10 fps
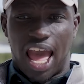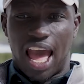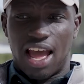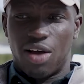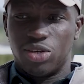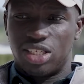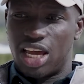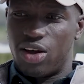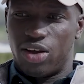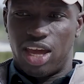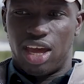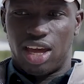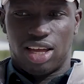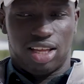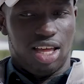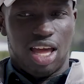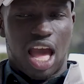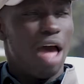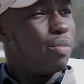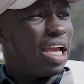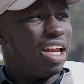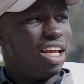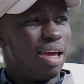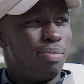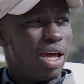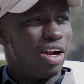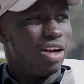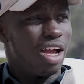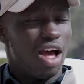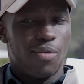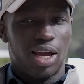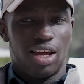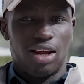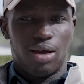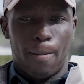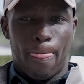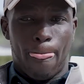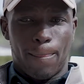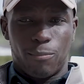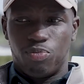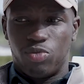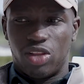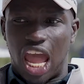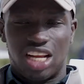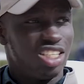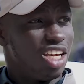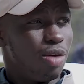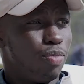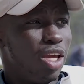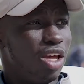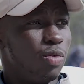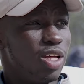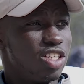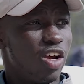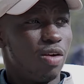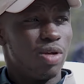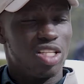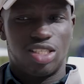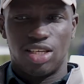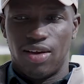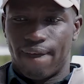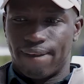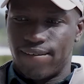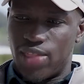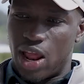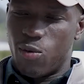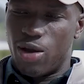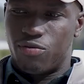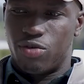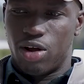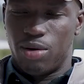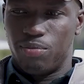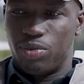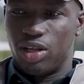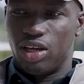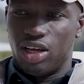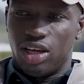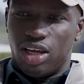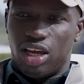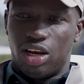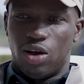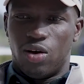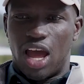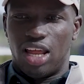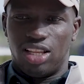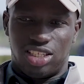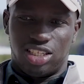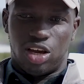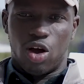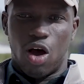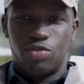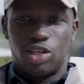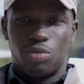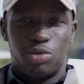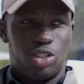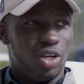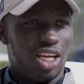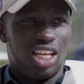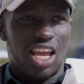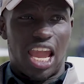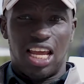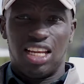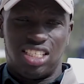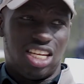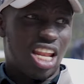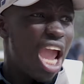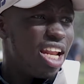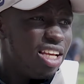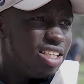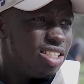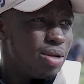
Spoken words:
I was like, okay, how am I going to get better? How am I going to actually compete and win tournaments? And I went from, this is in golf terms, shooting in the 80s and 90s